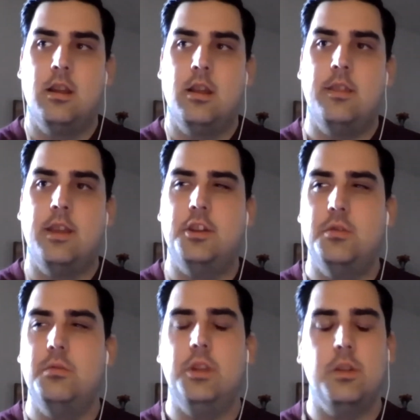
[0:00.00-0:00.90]
They do
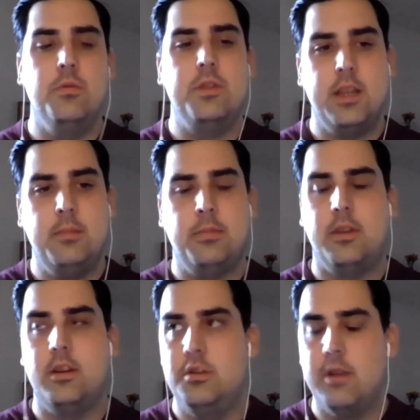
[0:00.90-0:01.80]
use Heap. They
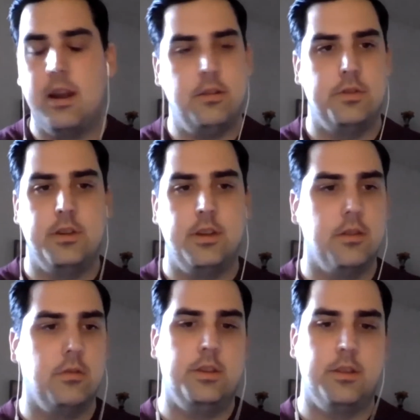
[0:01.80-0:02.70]
do not use it nearly
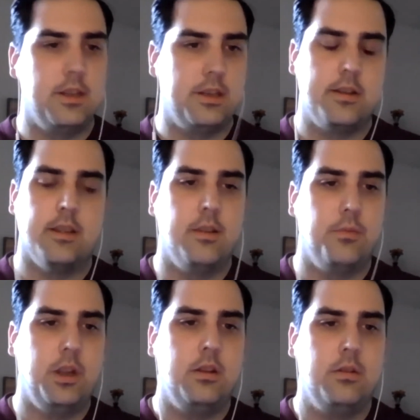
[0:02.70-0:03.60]
to the extent that we
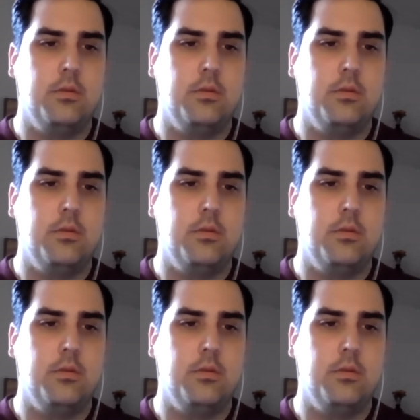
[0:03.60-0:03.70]
do.